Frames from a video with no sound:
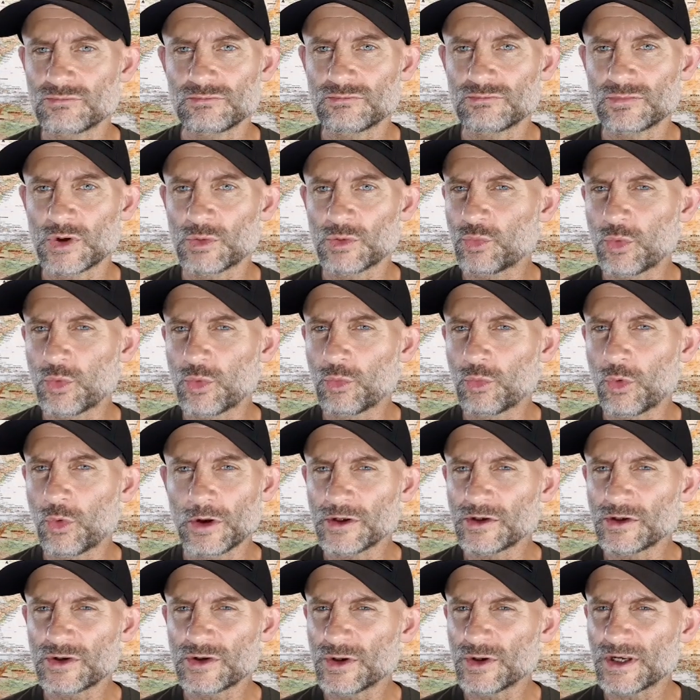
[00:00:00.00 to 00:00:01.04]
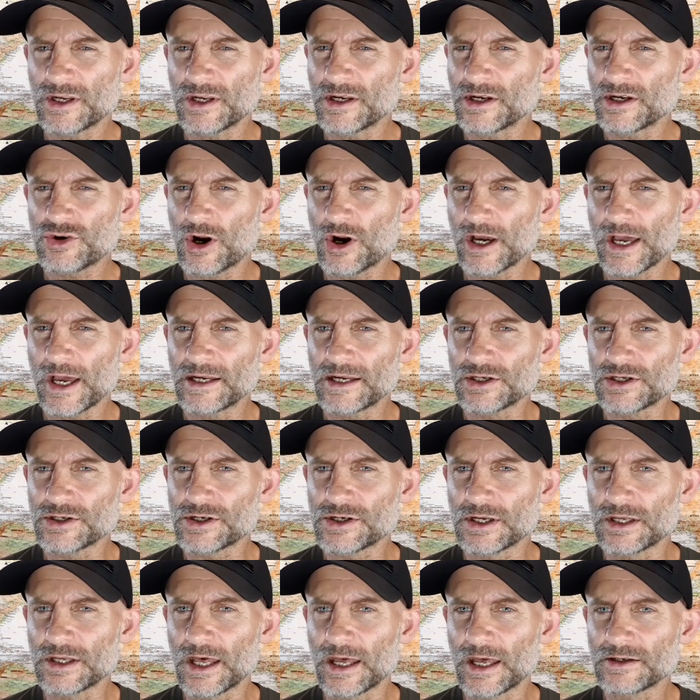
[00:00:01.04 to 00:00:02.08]
what are you doing in a drug agency
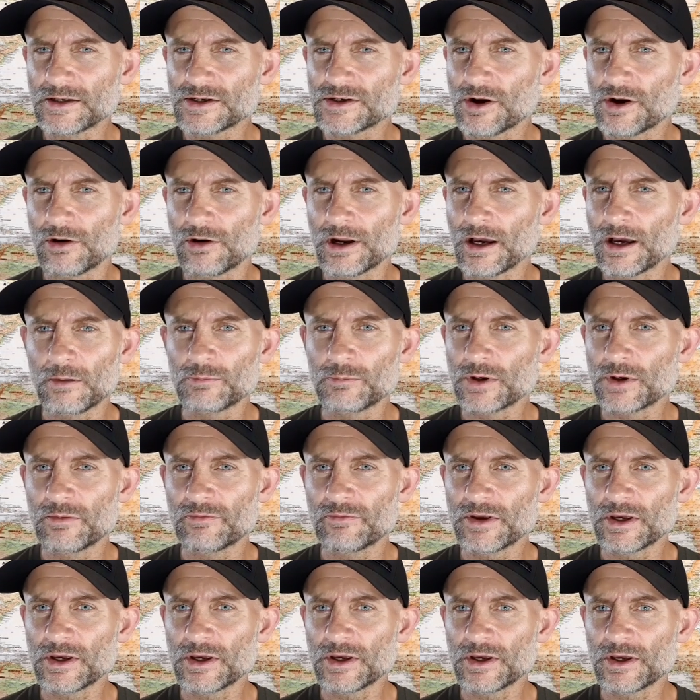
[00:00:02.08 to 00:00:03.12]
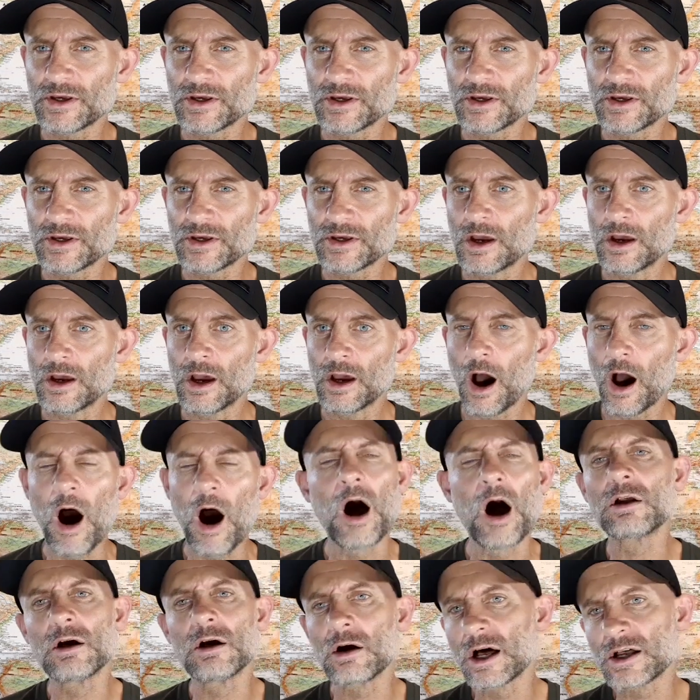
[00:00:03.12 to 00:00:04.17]
then? Sorry, I'm confused. Oh, no,
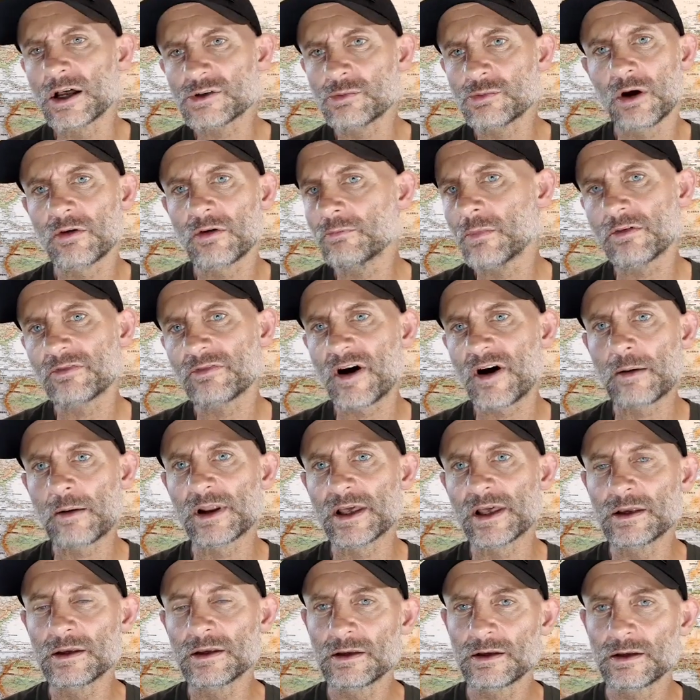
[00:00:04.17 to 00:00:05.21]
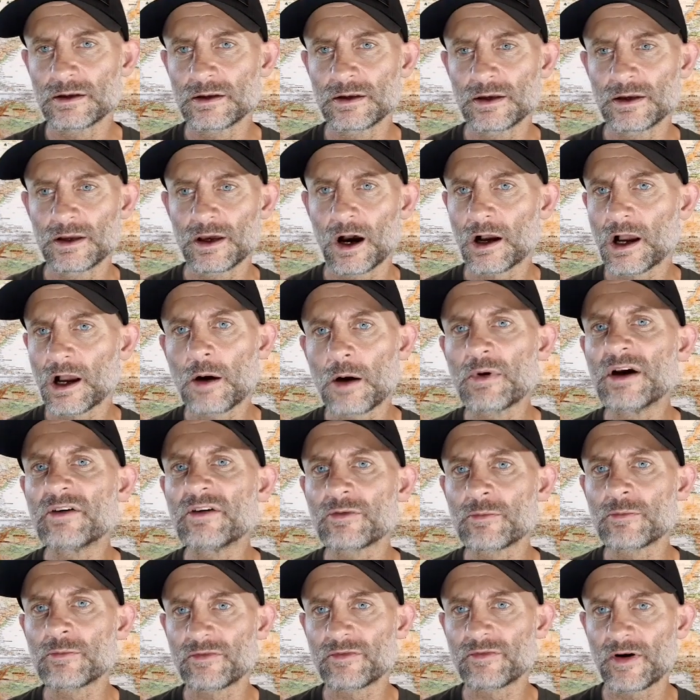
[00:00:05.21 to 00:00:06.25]
that's my family. I come here for
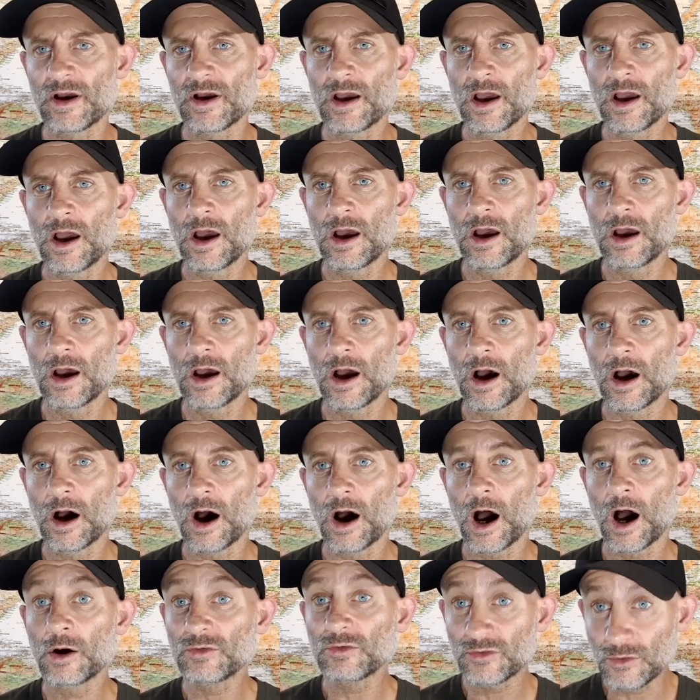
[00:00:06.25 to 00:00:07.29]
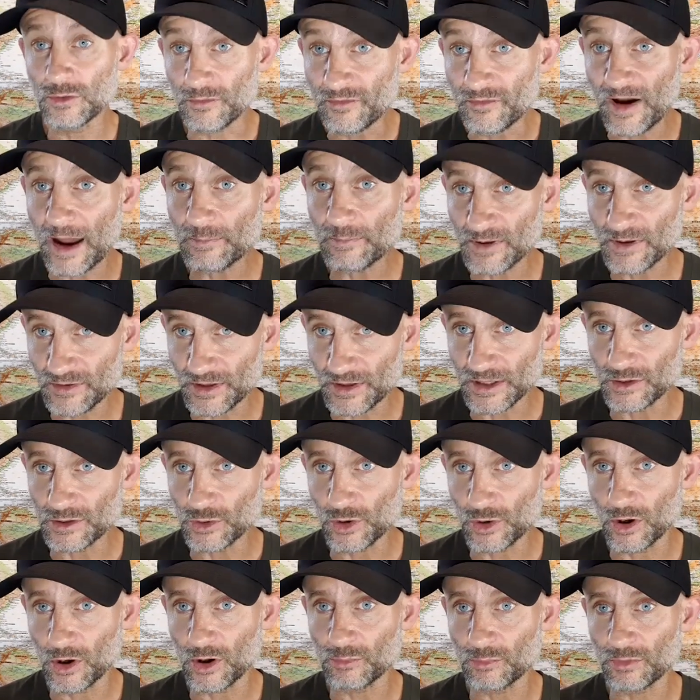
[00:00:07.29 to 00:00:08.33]
my family. Oh, so your family think you
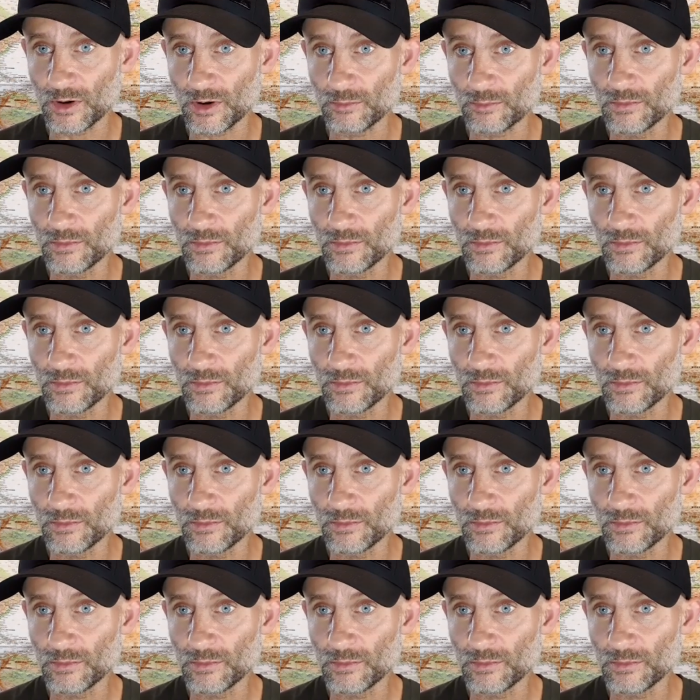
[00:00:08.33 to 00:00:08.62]
got a problem?